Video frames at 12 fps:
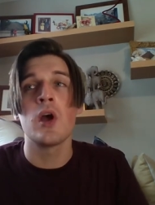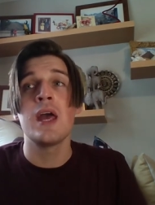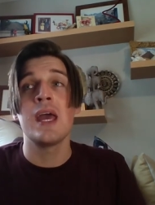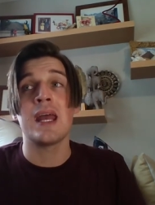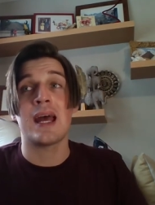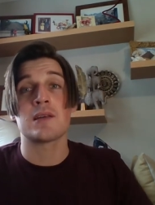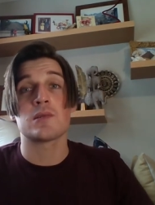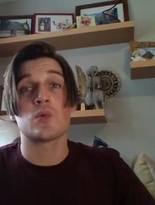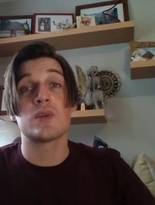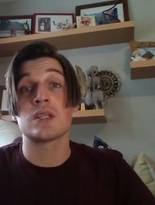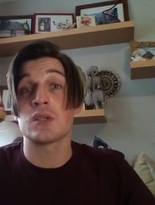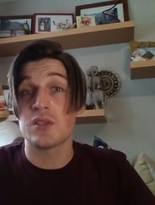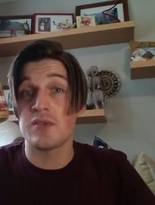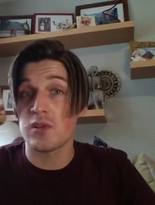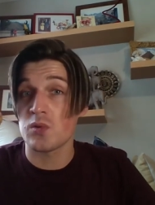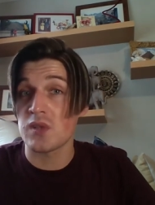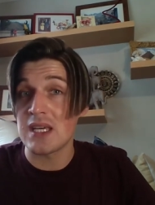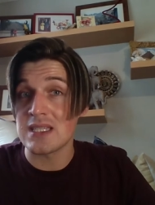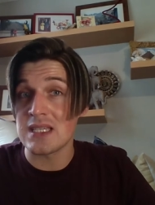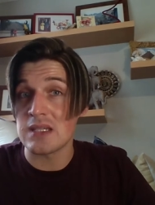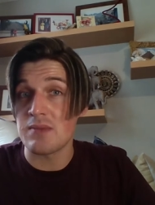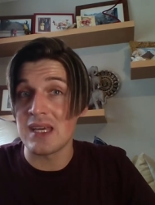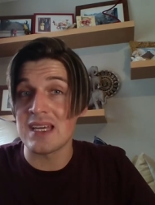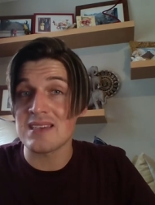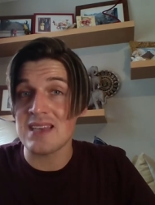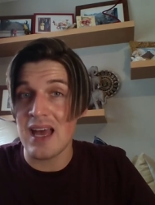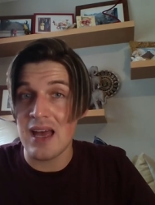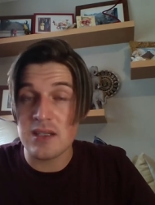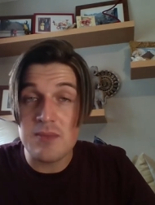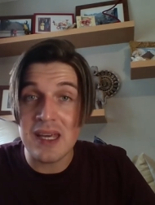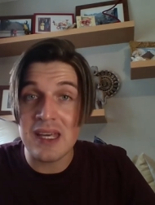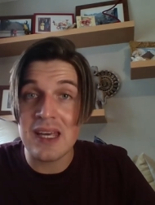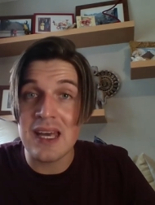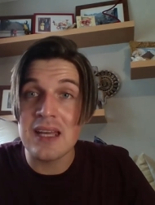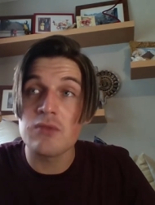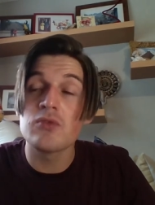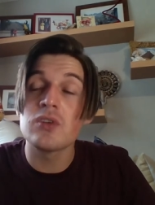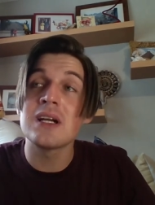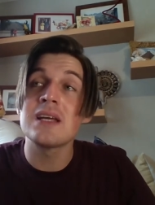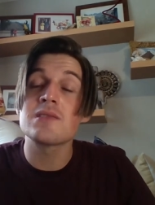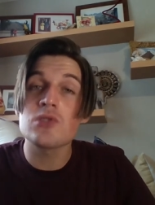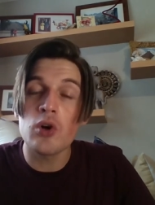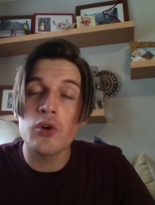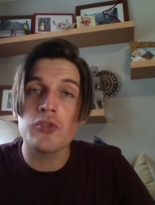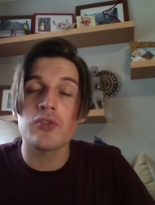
It has all these artificial things in to make it to make it really soft,